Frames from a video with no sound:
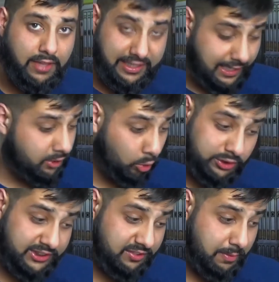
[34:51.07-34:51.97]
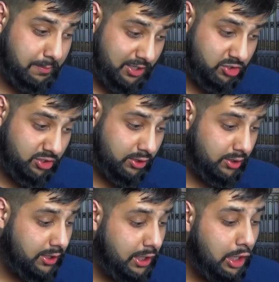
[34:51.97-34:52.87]
Again, horses have been mentioned.
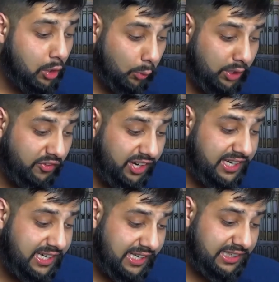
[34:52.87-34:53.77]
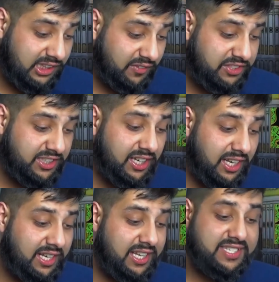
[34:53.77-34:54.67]
We read in Tafsir
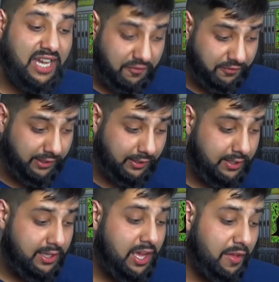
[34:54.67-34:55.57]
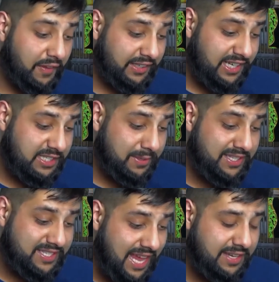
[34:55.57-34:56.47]
al-Nasafi that it has been
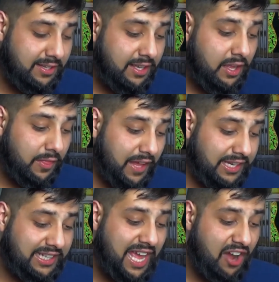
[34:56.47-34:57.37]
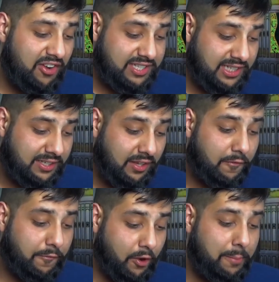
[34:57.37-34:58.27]
said that inherited
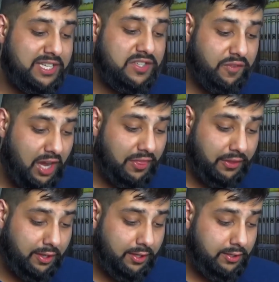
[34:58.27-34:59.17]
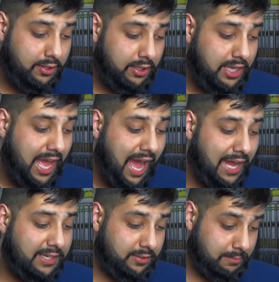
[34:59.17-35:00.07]
from his father
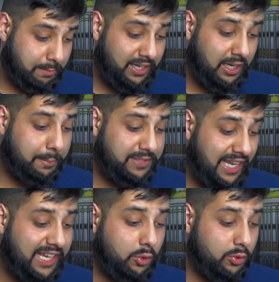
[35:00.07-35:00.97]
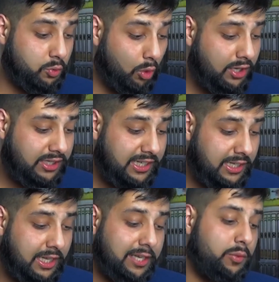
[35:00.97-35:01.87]
had been obtained was
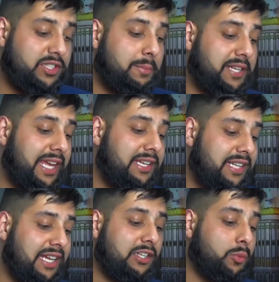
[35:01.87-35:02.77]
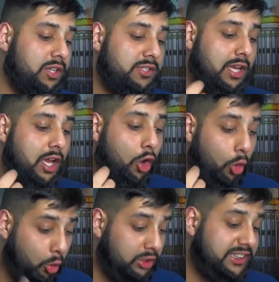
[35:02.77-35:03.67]
what? It was obtained that it was
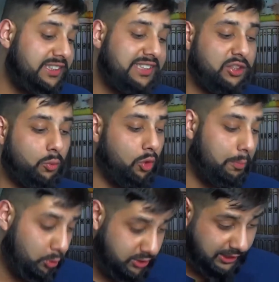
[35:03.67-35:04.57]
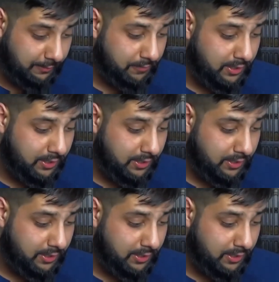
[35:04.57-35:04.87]
horses as a war booty.